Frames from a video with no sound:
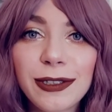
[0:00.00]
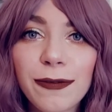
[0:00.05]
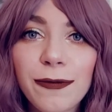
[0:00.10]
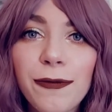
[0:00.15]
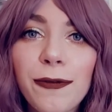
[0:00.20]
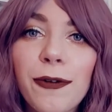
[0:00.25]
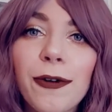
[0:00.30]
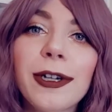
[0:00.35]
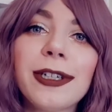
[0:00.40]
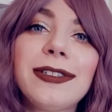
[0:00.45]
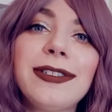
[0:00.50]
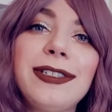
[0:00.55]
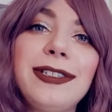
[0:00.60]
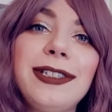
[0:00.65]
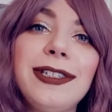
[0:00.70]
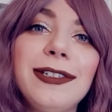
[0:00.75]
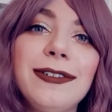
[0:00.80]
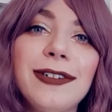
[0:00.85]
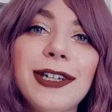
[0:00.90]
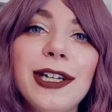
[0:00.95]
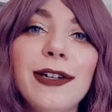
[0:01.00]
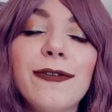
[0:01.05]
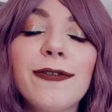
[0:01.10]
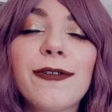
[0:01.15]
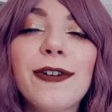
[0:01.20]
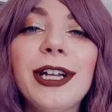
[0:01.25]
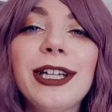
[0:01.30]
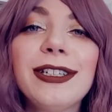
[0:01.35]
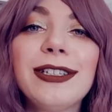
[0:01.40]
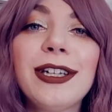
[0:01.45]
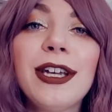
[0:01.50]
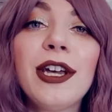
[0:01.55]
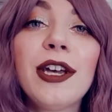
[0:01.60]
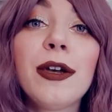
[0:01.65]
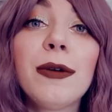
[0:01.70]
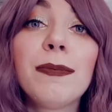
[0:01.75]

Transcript: forced to confront